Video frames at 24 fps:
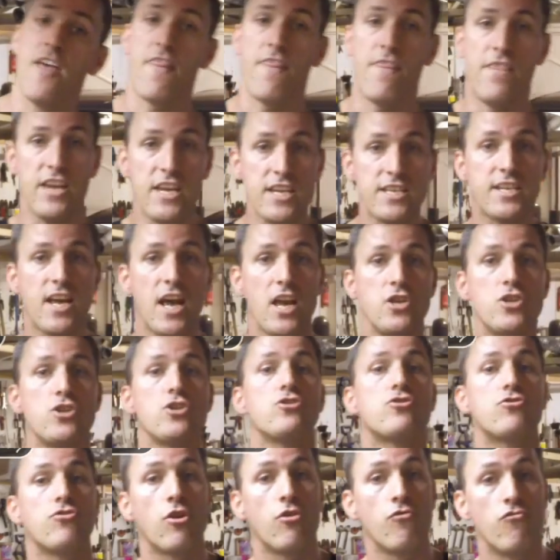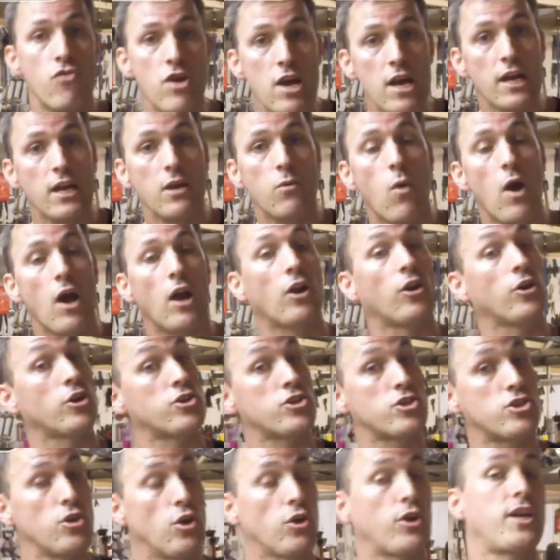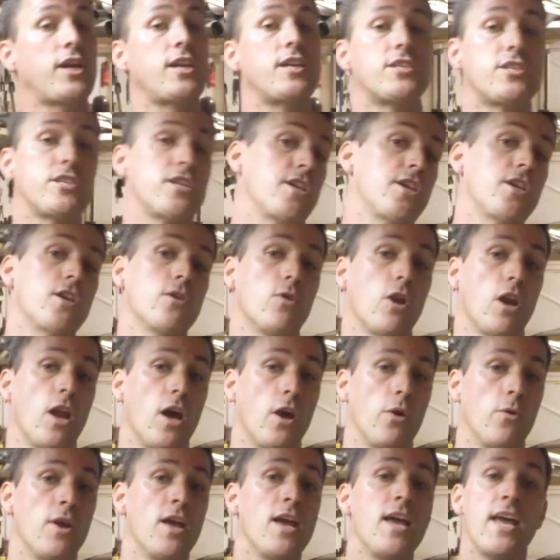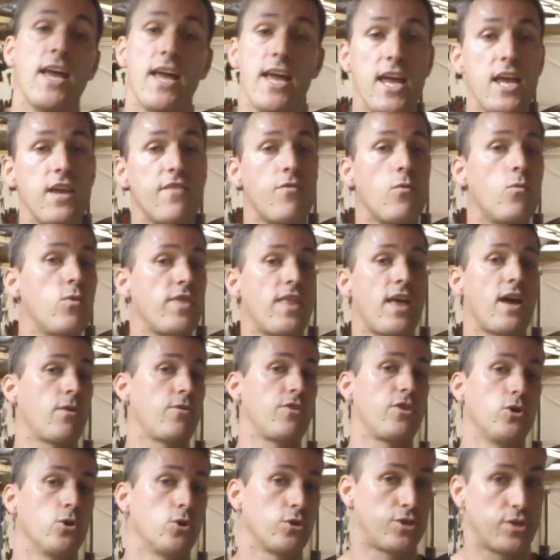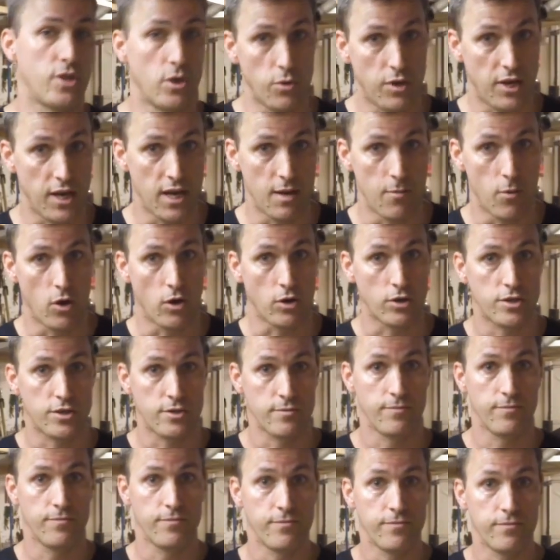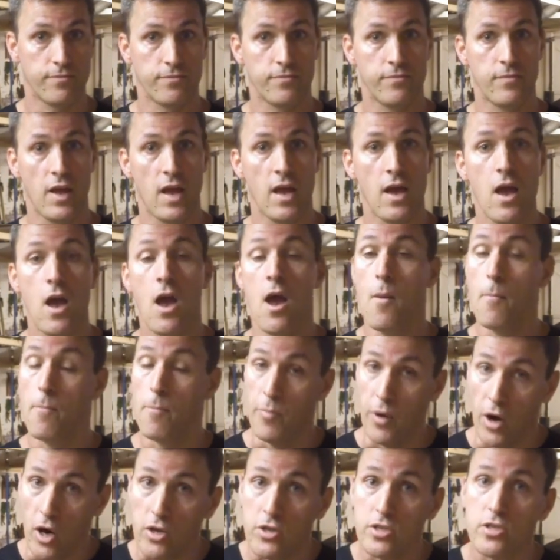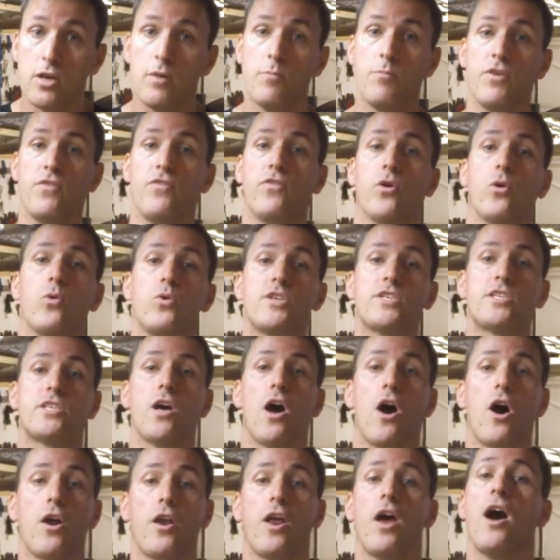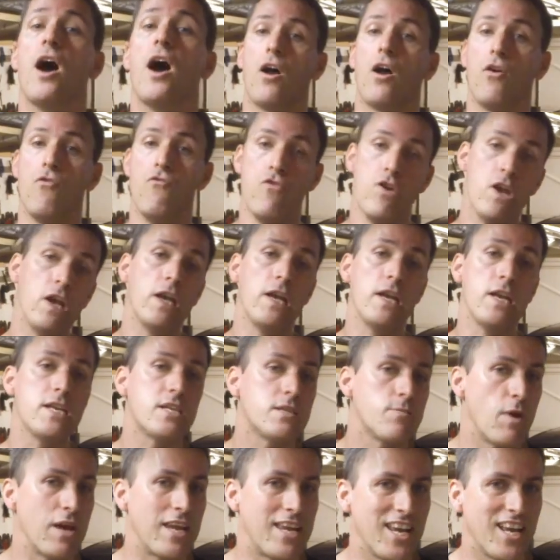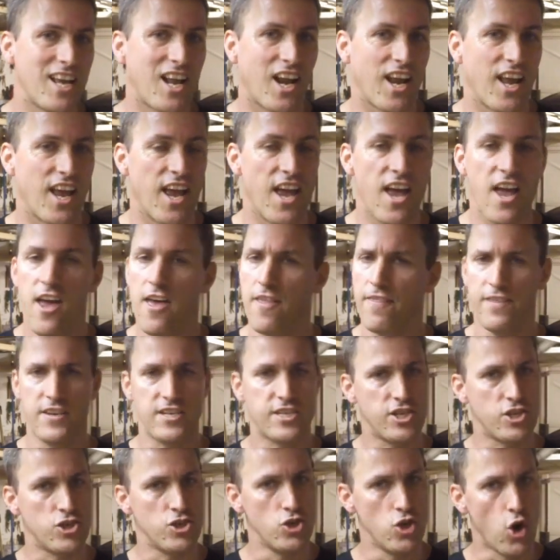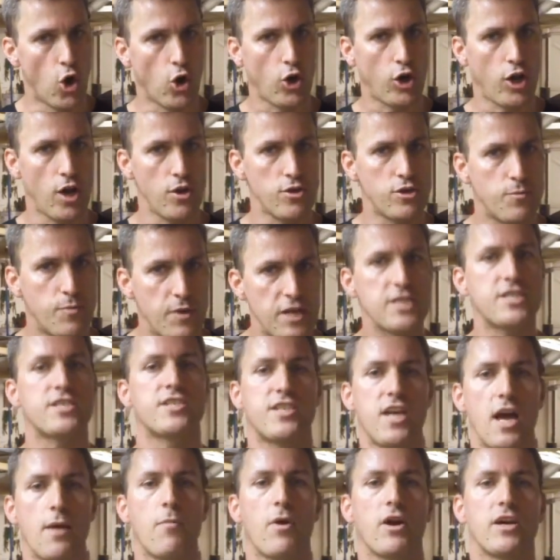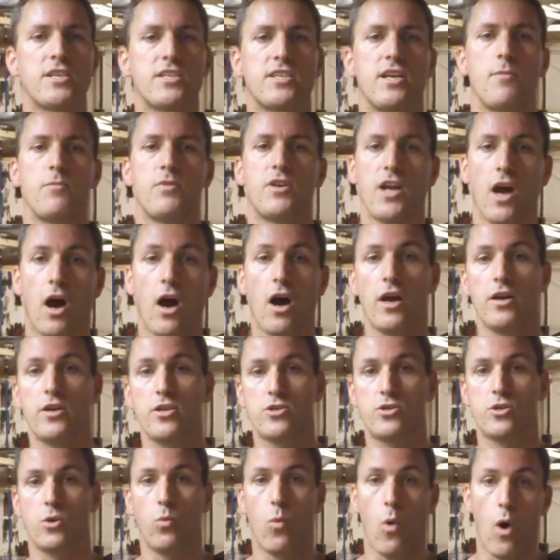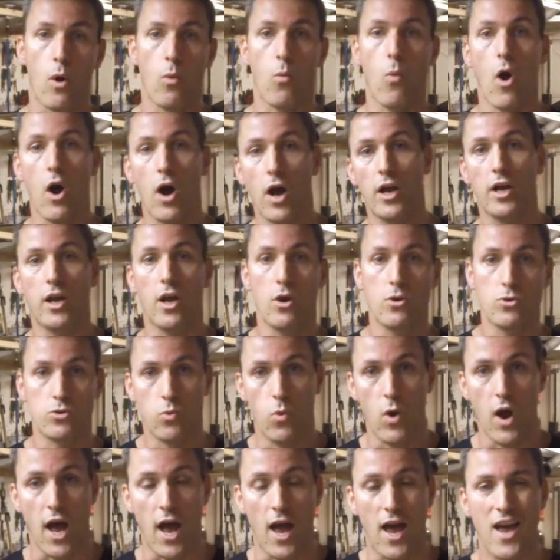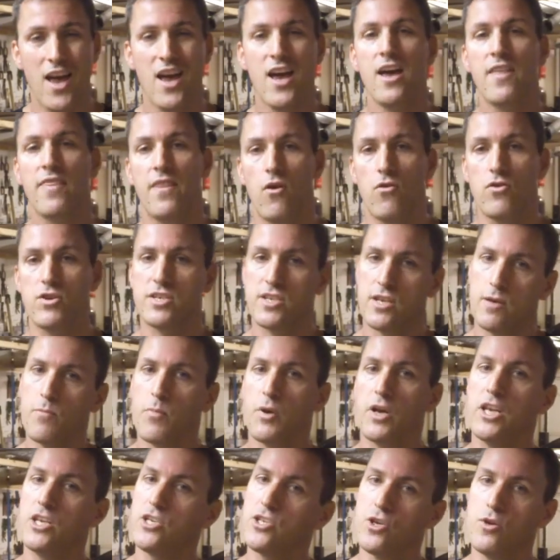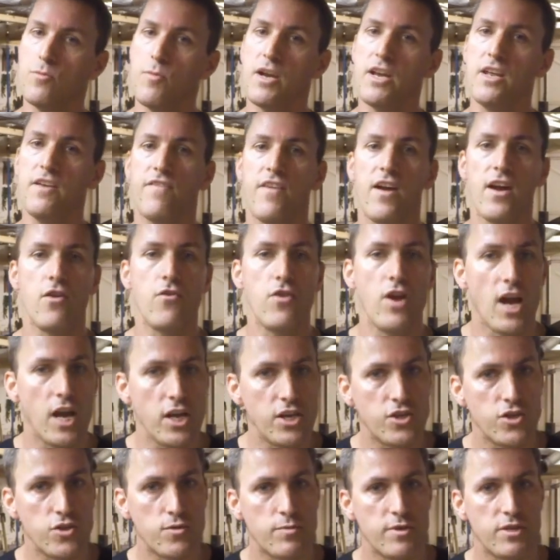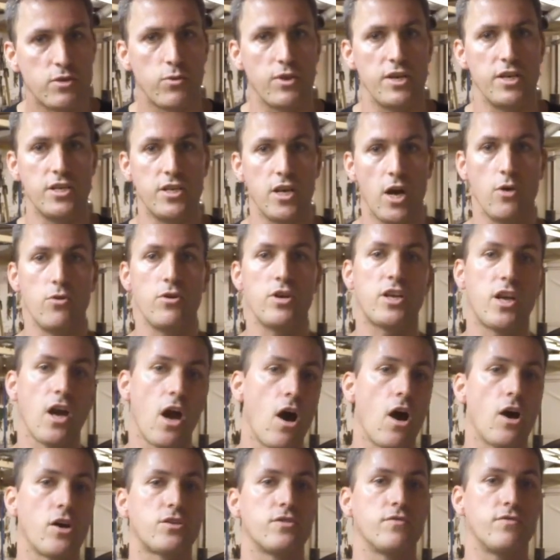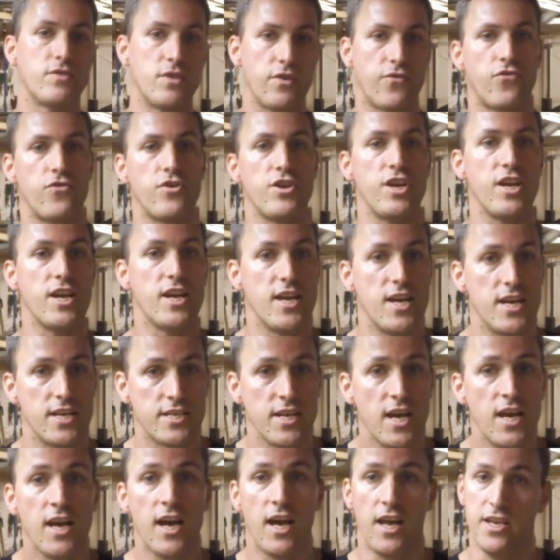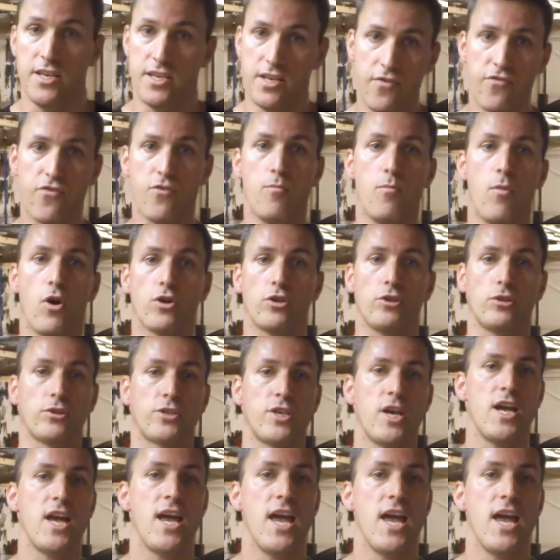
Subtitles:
These engines run really well on a stock ECU alone, even without the auto gearbox. But before we start, really need to make it clear, this is not going to be a step-by-step guide as to what wire goes where. There are simply too many variations between donor cars of different years and different models.